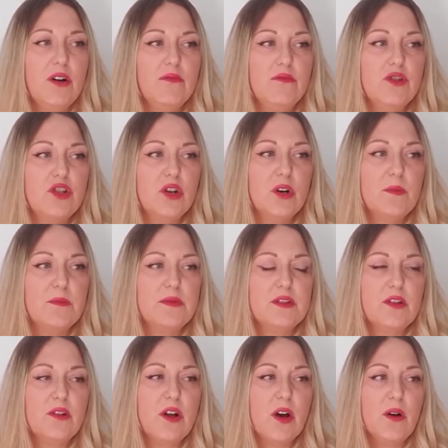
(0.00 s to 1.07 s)
jobs,
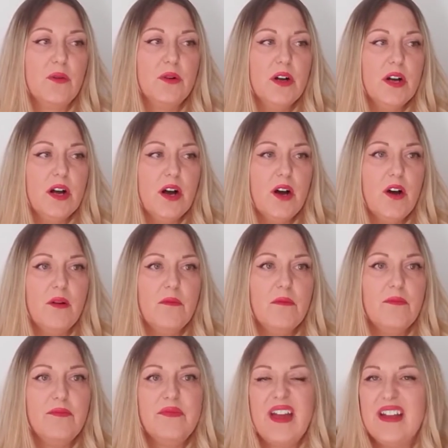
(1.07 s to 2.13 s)
you know,
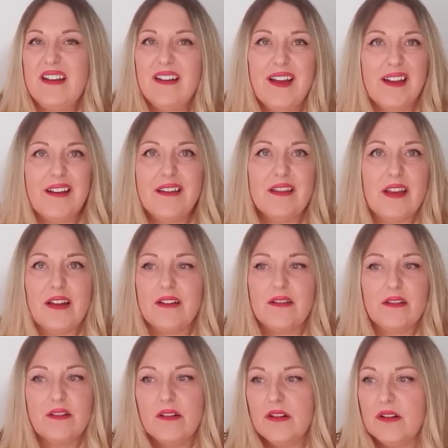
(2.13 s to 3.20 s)
anything
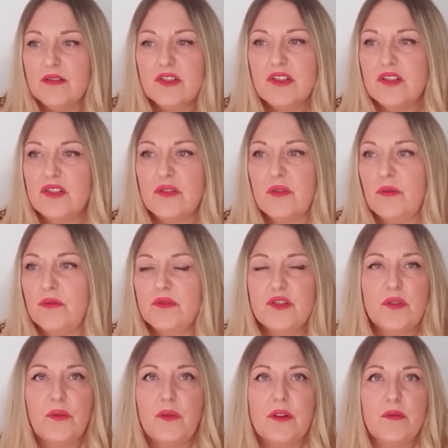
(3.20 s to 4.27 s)
to
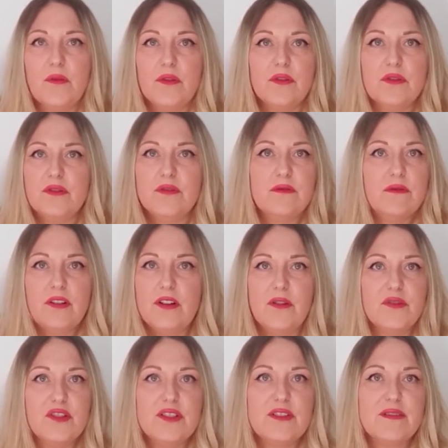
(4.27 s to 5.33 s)
do with wood, you know,
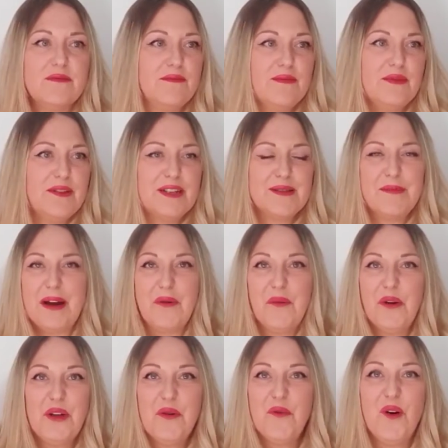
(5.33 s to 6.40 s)
just doesn't matter
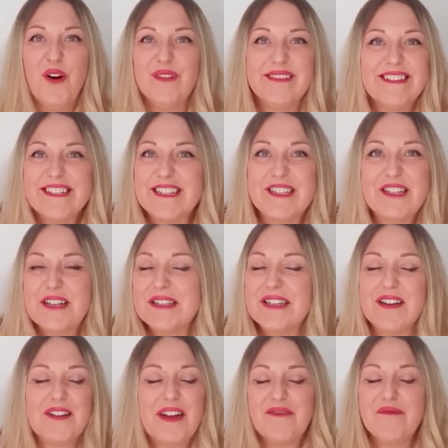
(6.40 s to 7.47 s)
what you want, just
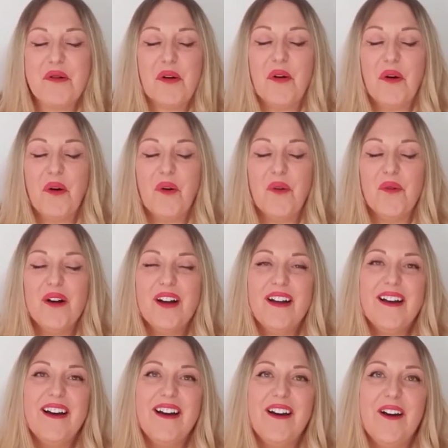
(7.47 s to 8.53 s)
give him a call.
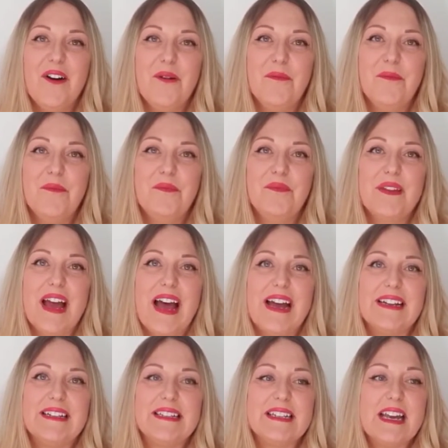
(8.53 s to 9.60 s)

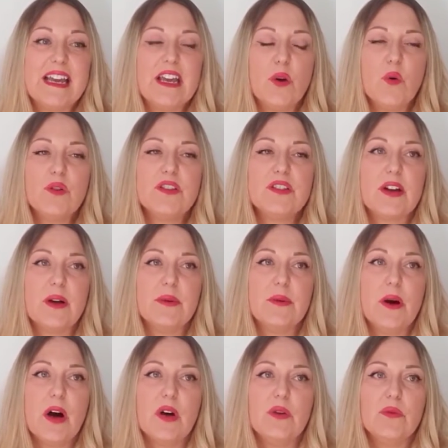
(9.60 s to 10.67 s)
And he also
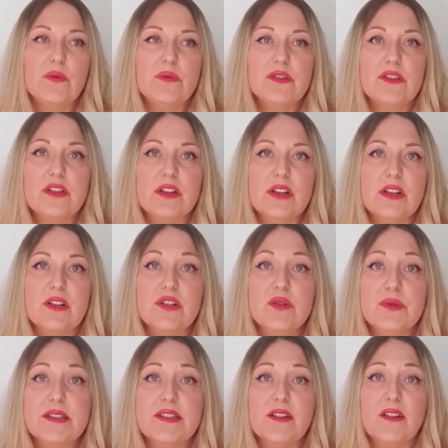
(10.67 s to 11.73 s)
owns the
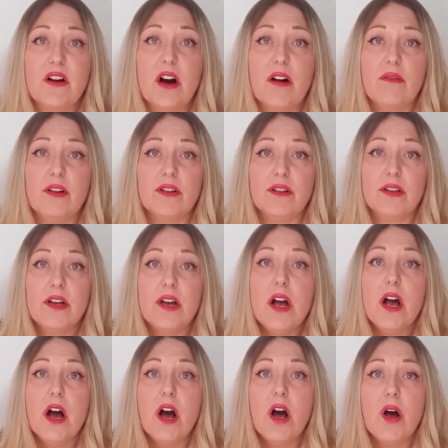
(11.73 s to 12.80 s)
Twisted Current,
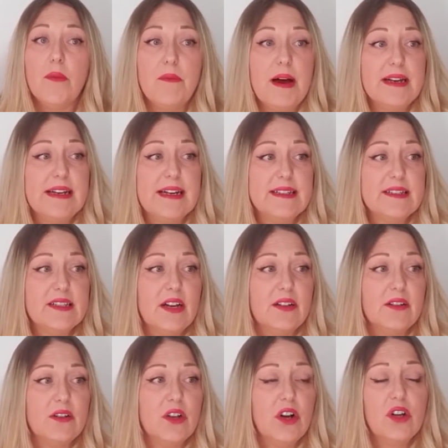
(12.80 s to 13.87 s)
and has
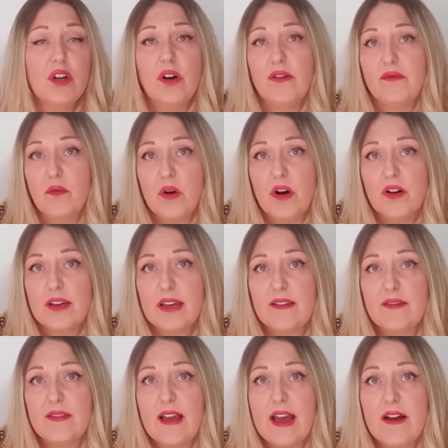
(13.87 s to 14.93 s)
done a lot of work
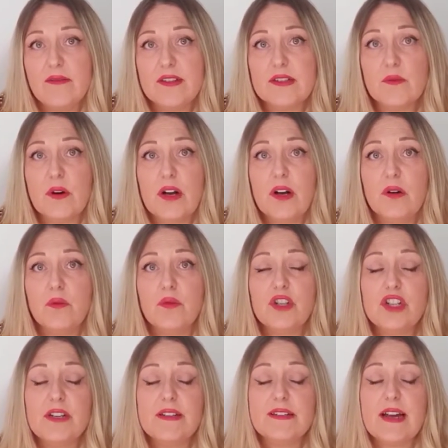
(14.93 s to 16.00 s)
in there as well, which
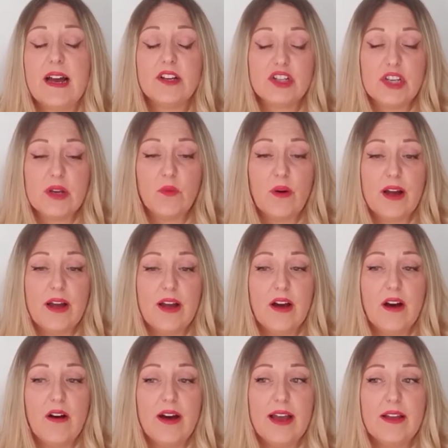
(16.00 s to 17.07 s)
is actually where
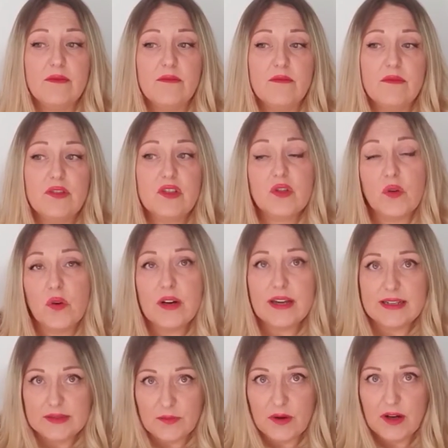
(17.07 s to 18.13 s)
I saw
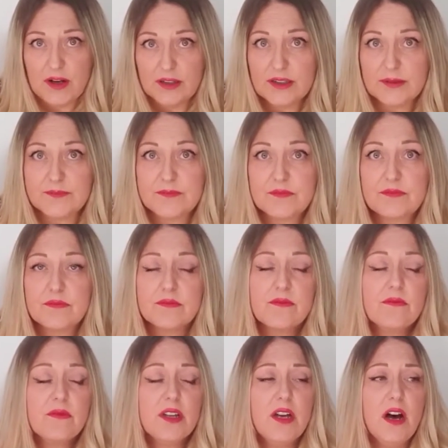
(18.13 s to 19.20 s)
his work.
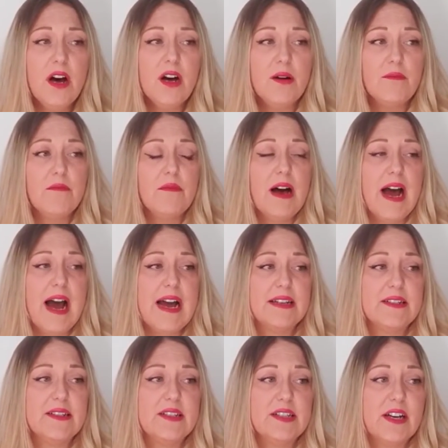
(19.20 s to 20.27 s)

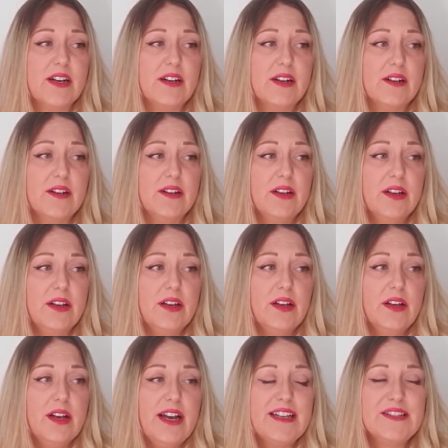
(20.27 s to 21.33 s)
And
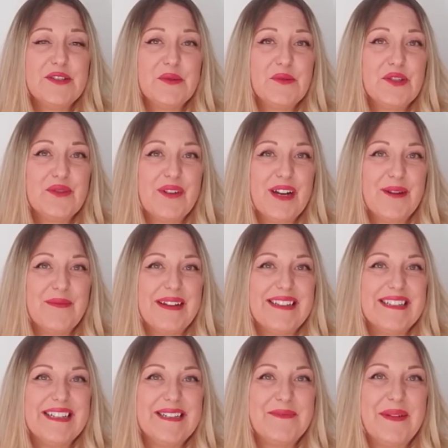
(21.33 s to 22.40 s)
his daughter
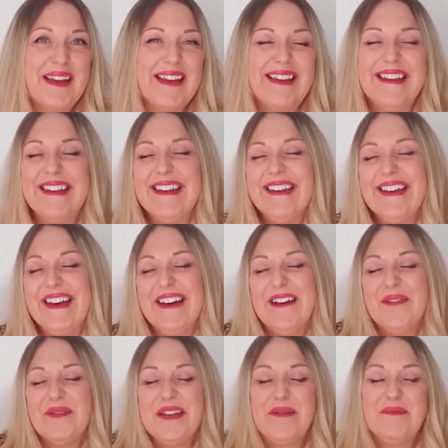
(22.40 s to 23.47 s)
recommended
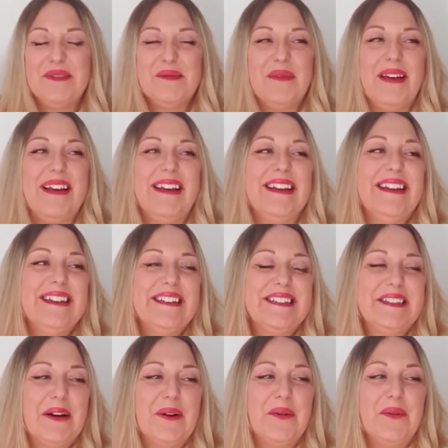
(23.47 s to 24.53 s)
him to me.
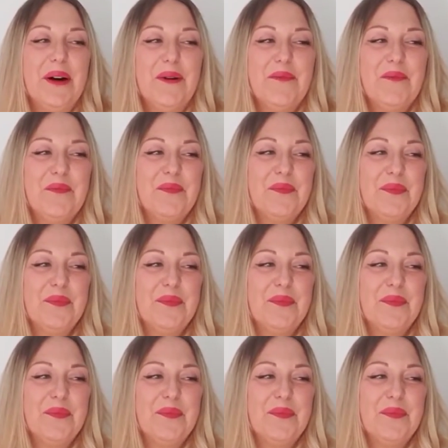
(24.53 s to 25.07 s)
So